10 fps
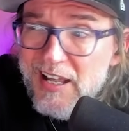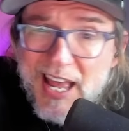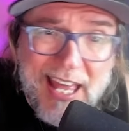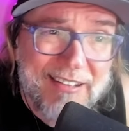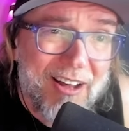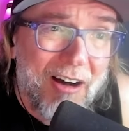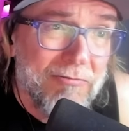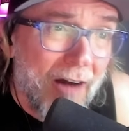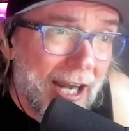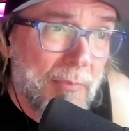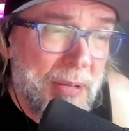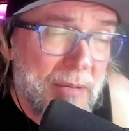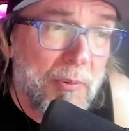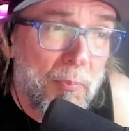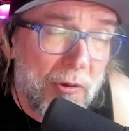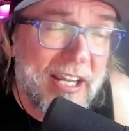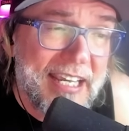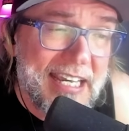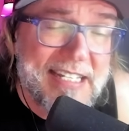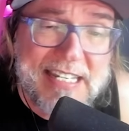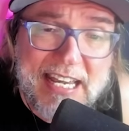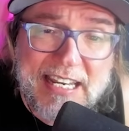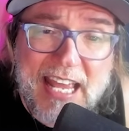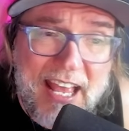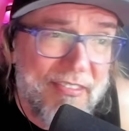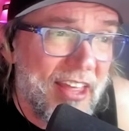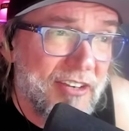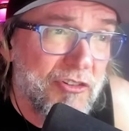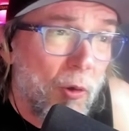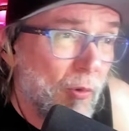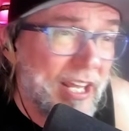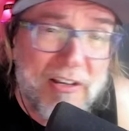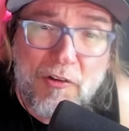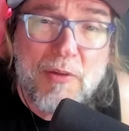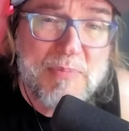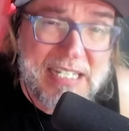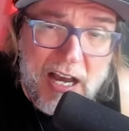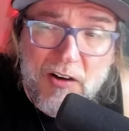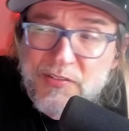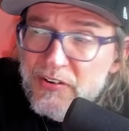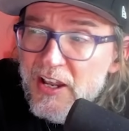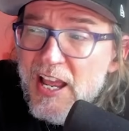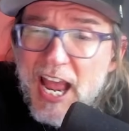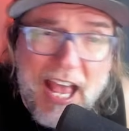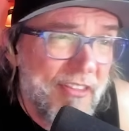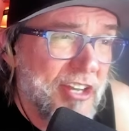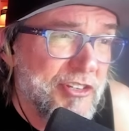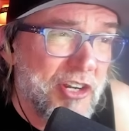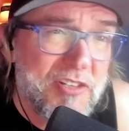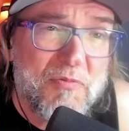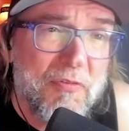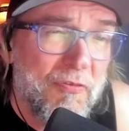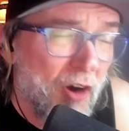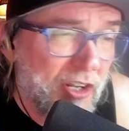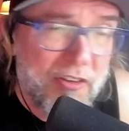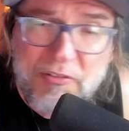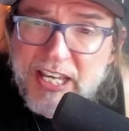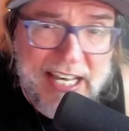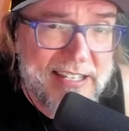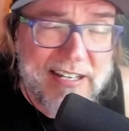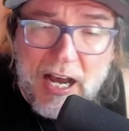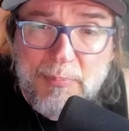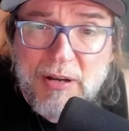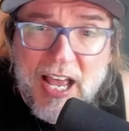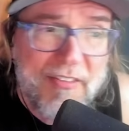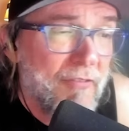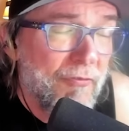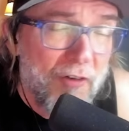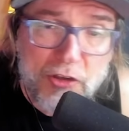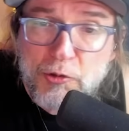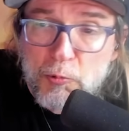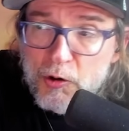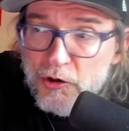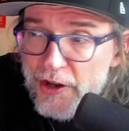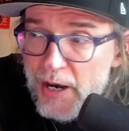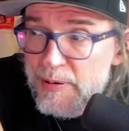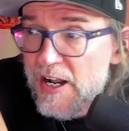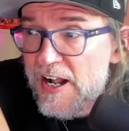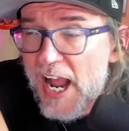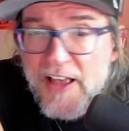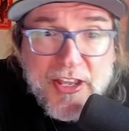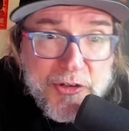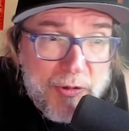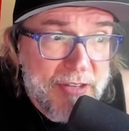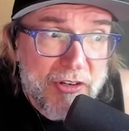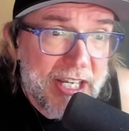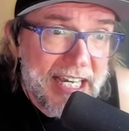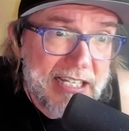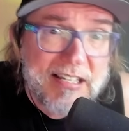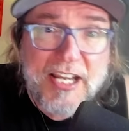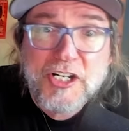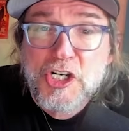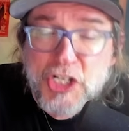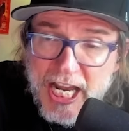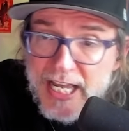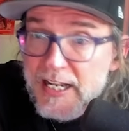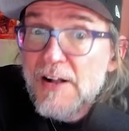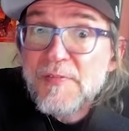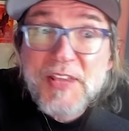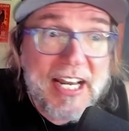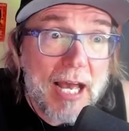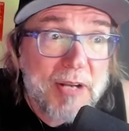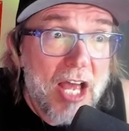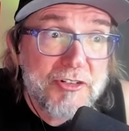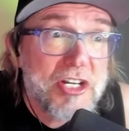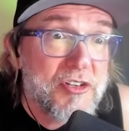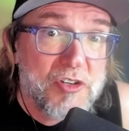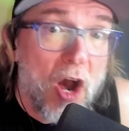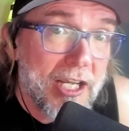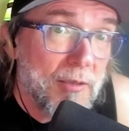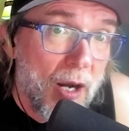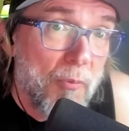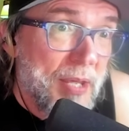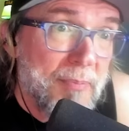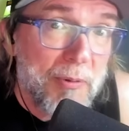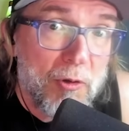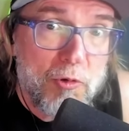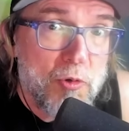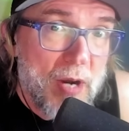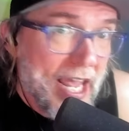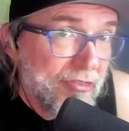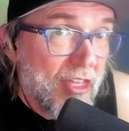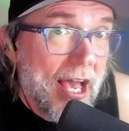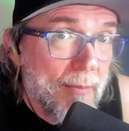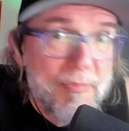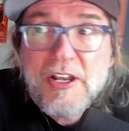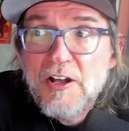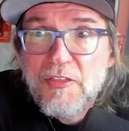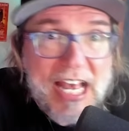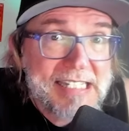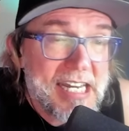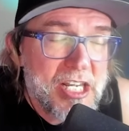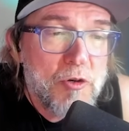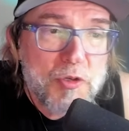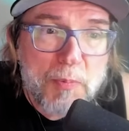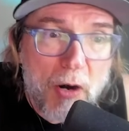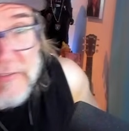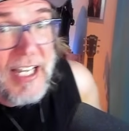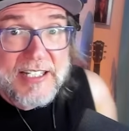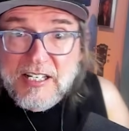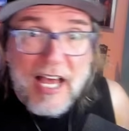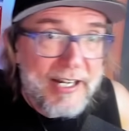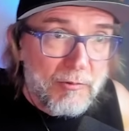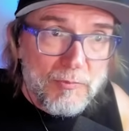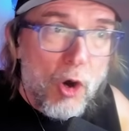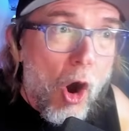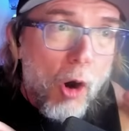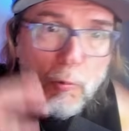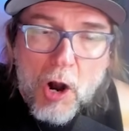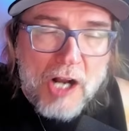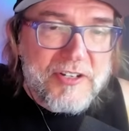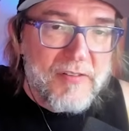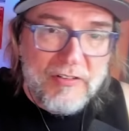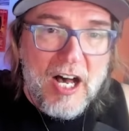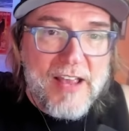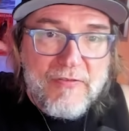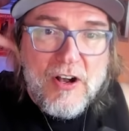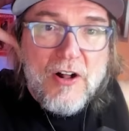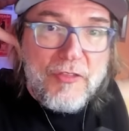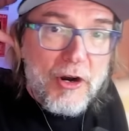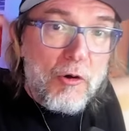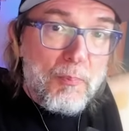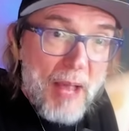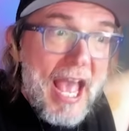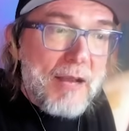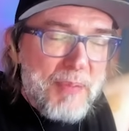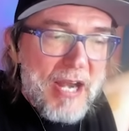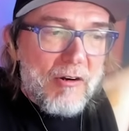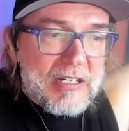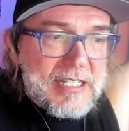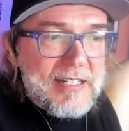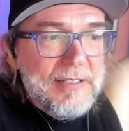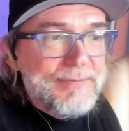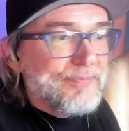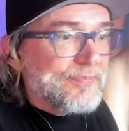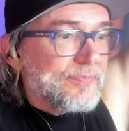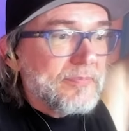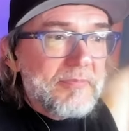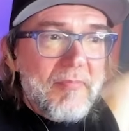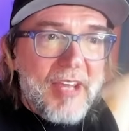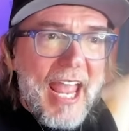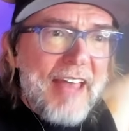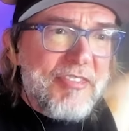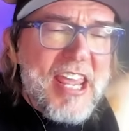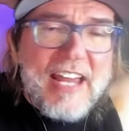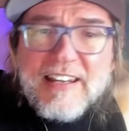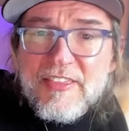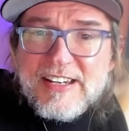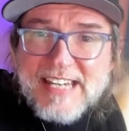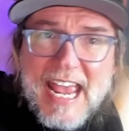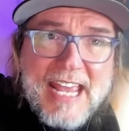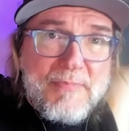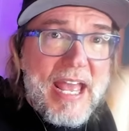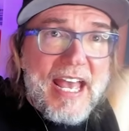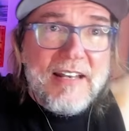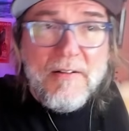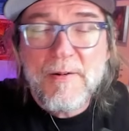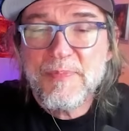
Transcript: And a lot of people bring kids in and they don't heal themselves and they just fuck kids up and they fuck the world up and they treat their kids like shit. And I'm not just talking about people who hit them. That's a huge part. It's like all walks of life. There are bad parents. At the end of the day, man,